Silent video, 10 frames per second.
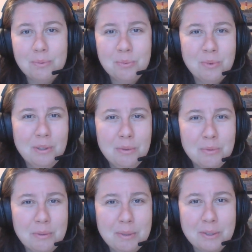
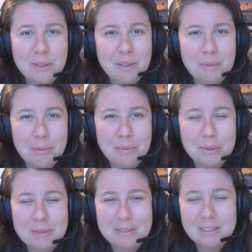What am I talking about?
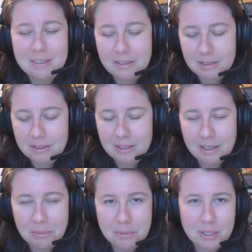Because the
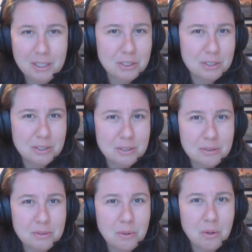documentation
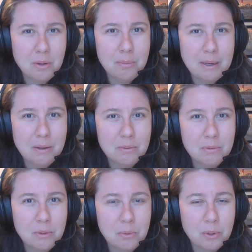is all about
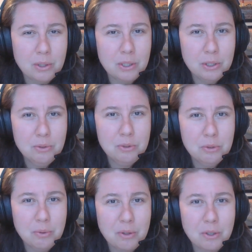the work that you
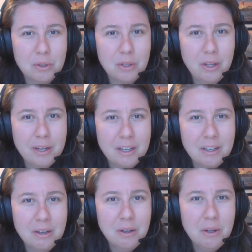do with your
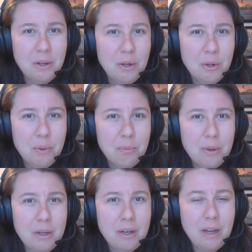client.
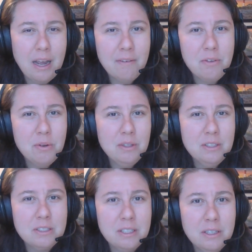But have you
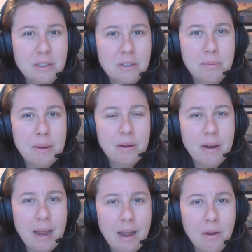considered about
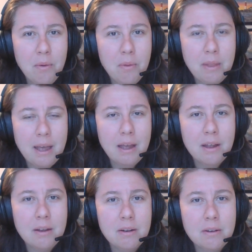how
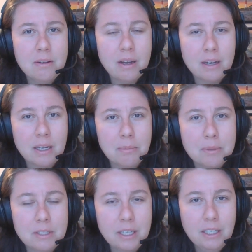that
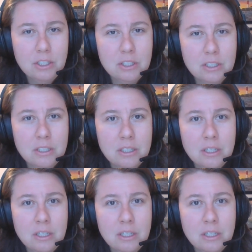documentation